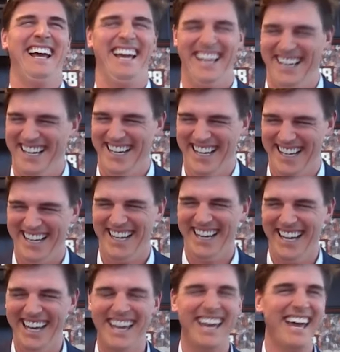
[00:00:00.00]

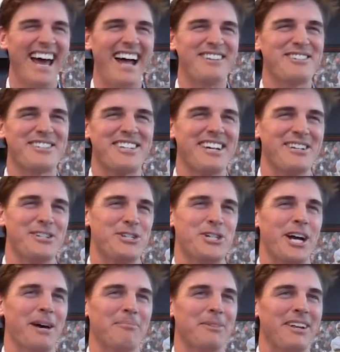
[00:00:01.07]
I just get
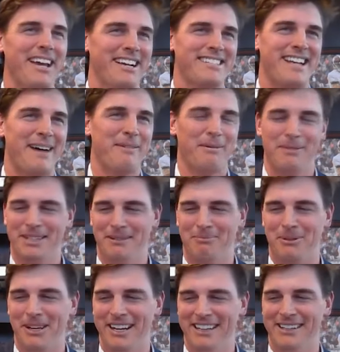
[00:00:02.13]
jumped the next time I'm in the
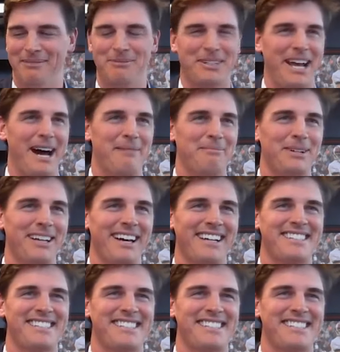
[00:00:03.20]
in the complex.